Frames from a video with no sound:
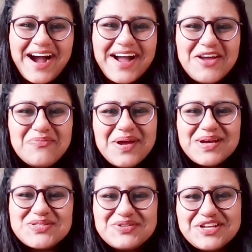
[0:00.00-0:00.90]
I am
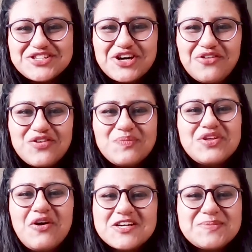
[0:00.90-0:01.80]
Mahek Suneja from
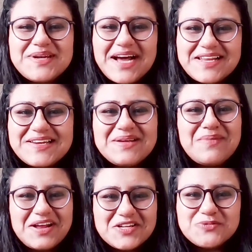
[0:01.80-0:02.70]
the Hospitality
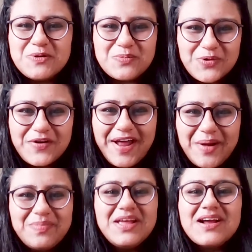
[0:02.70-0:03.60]
Management
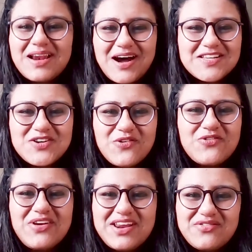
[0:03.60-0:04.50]
Program, class of
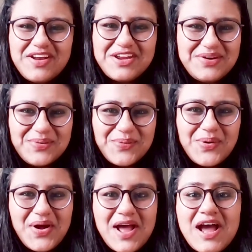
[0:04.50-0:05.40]
2022.
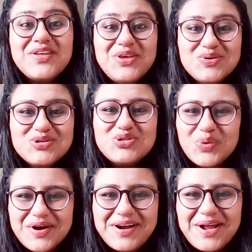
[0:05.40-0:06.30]
The huge
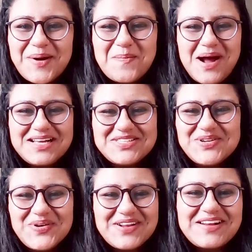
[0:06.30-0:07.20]
word,
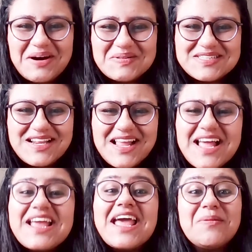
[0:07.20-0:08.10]
Ambassadorial Council,
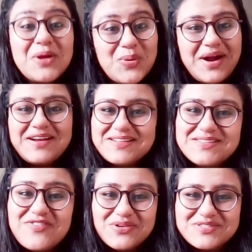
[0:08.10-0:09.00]
can be quite
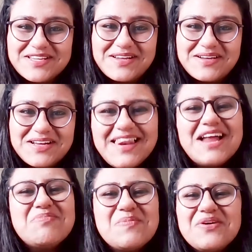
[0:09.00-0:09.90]
confusing.
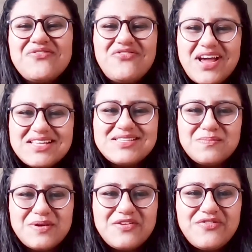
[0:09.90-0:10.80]
Let me put it very
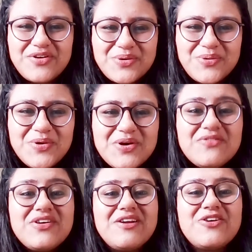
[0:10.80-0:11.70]
simply for you.
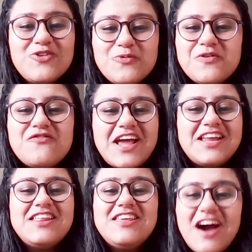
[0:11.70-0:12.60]
We are a group of
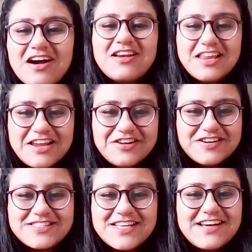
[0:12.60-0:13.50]
9 young
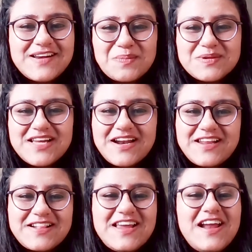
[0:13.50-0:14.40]
leaders
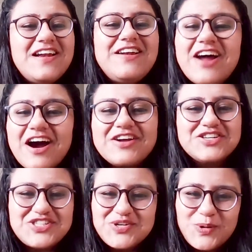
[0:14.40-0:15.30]
representing the entire
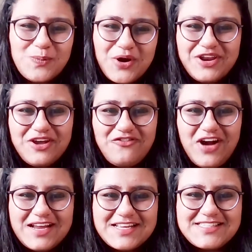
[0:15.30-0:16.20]
student body of
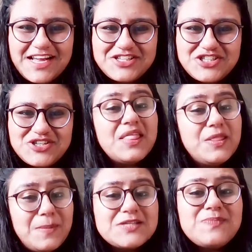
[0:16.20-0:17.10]
ISH. The
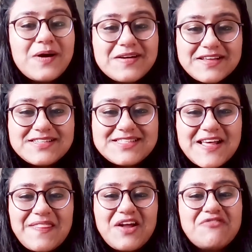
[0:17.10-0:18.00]
best part is
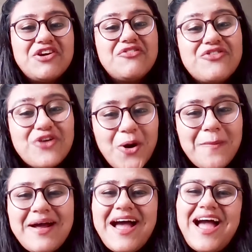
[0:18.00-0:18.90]
that we are from
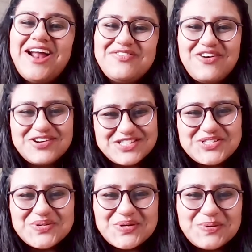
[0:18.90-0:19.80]
and for the
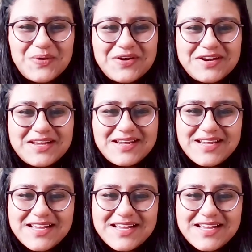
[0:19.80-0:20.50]
student body.